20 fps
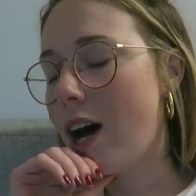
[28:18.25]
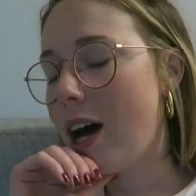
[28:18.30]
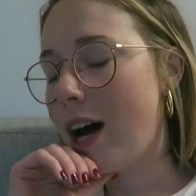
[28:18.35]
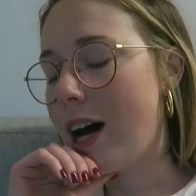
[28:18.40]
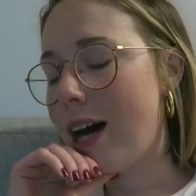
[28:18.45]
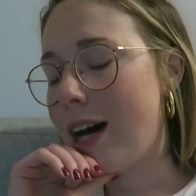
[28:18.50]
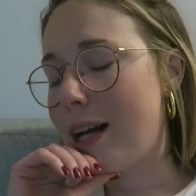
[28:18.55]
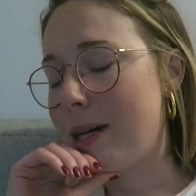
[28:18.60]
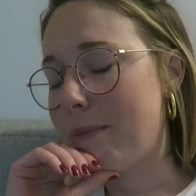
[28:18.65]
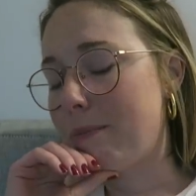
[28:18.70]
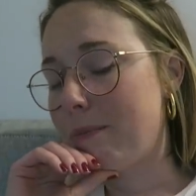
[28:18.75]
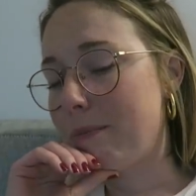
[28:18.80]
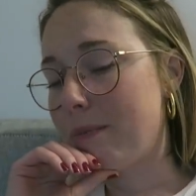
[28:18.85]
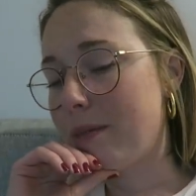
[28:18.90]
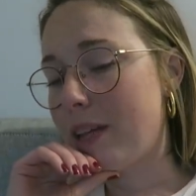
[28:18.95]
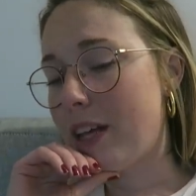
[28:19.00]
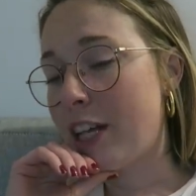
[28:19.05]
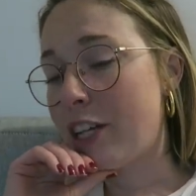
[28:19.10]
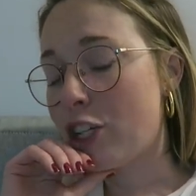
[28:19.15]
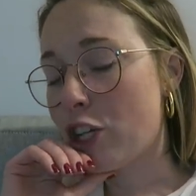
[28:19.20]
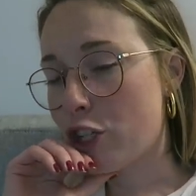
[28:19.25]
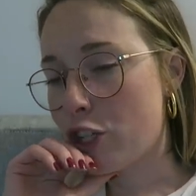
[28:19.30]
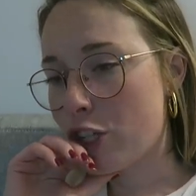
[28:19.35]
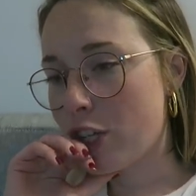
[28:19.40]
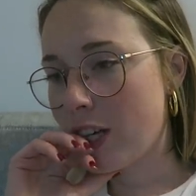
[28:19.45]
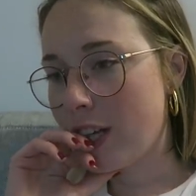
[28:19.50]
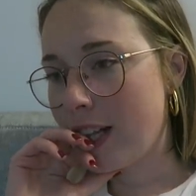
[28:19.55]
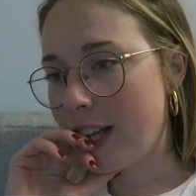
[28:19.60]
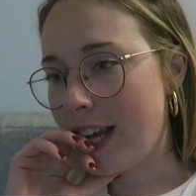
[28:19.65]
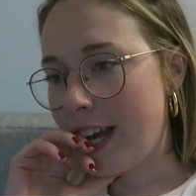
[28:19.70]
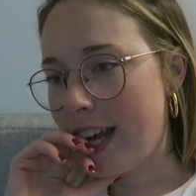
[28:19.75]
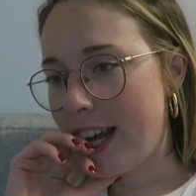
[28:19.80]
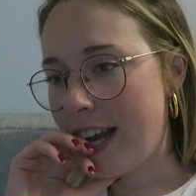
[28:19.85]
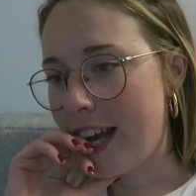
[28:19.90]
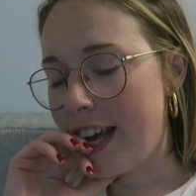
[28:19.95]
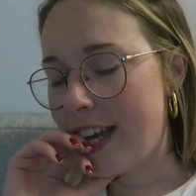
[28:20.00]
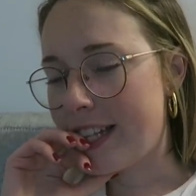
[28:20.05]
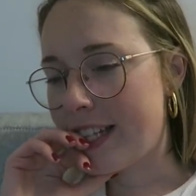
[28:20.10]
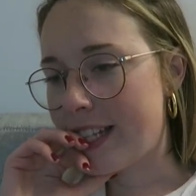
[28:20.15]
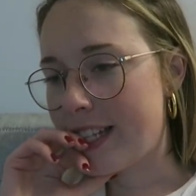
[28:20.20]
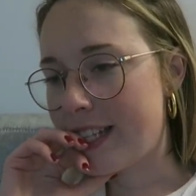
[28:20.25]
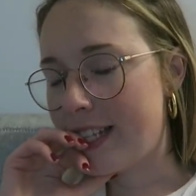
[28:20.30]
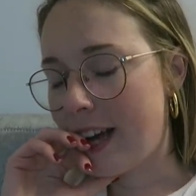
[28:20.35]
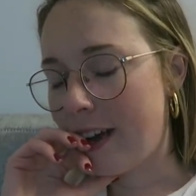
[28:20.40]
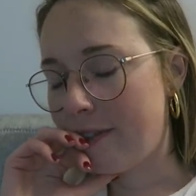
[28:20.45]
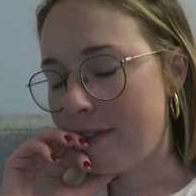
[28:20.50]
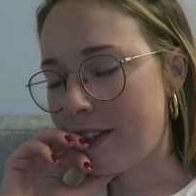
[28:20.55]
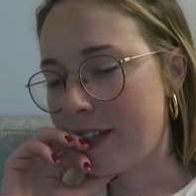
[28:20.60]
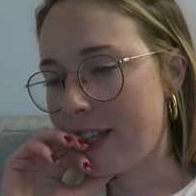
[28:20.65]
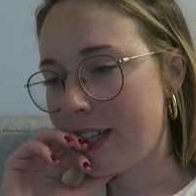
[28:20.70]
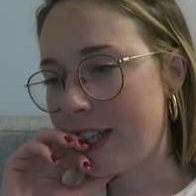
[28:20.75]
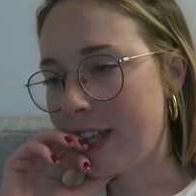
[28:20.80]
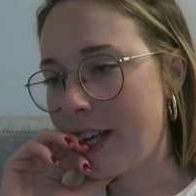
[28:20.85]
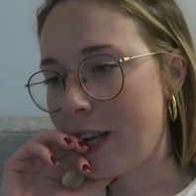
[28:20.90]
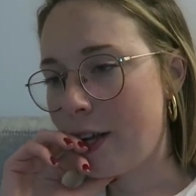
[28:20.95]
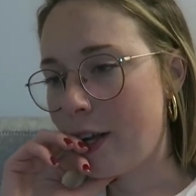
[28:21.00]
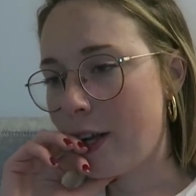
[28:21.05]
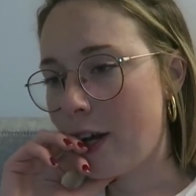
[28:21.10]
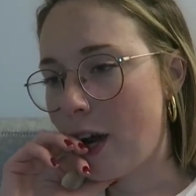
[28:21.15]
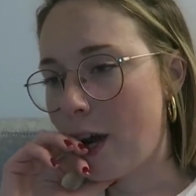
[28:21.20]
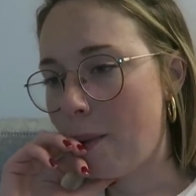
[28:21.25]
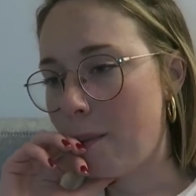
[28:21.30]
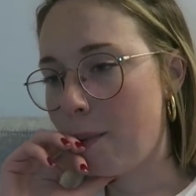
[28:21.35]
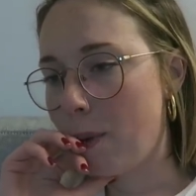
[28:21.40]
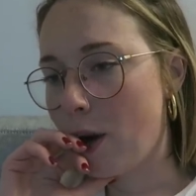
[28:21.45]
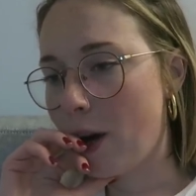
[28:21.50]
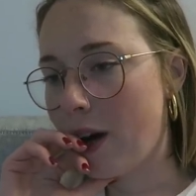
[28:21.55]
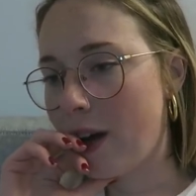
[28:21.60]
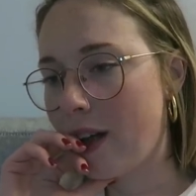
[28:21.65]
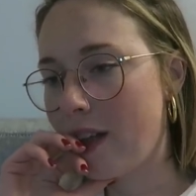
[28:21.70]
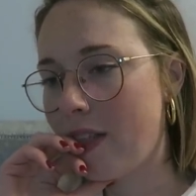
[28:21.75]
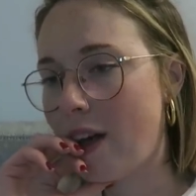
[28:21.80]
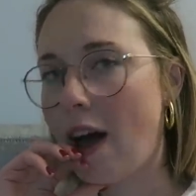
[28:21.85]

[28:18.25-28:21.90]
Um, additionally, it's definitely a book